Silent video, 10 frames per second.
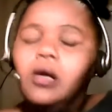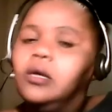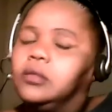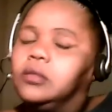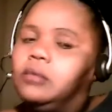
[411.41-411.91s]

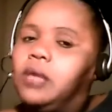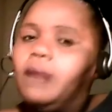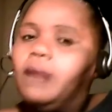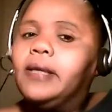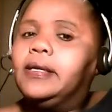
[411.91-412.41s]
So let me
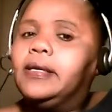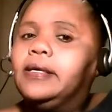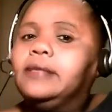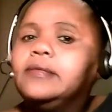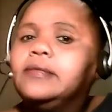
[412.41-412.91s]
come out there
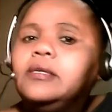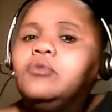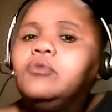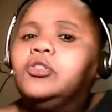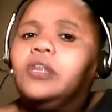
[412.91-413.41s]
and see
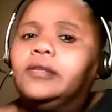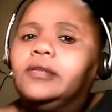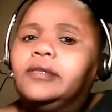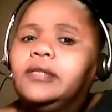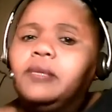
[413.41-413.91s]
what y'all
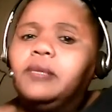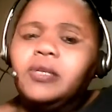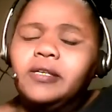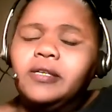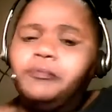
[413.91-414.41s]
looking at,
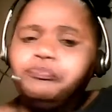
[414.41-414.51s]
because